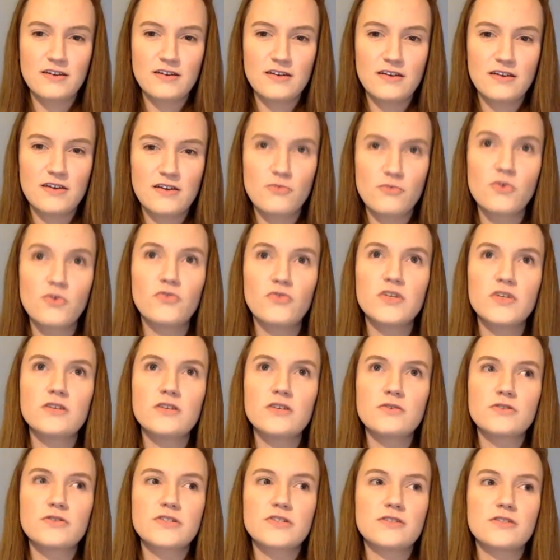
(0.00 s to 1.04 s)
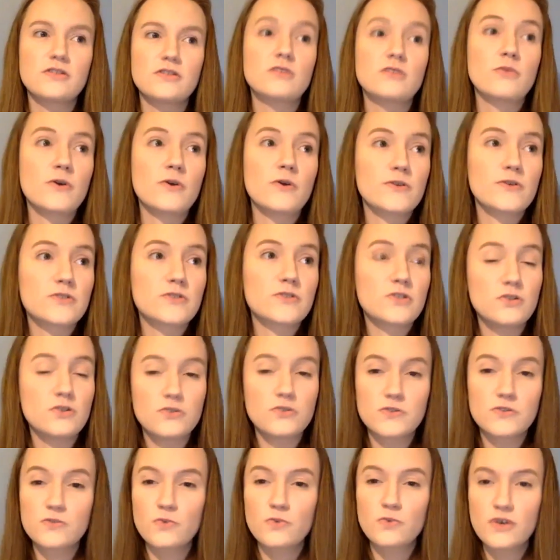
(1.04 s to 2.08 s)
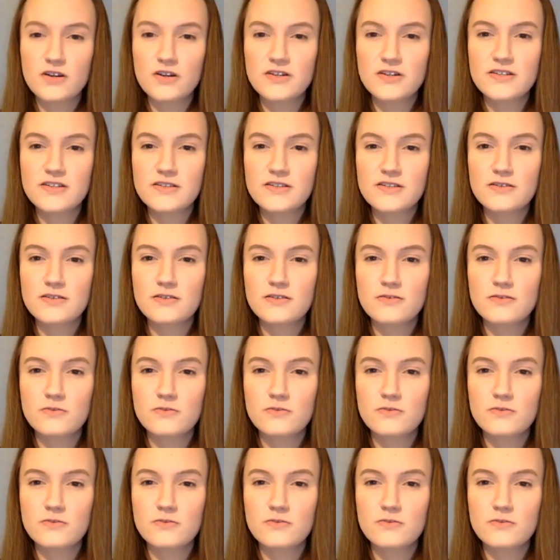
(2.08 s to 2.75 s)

it reveals your most used words,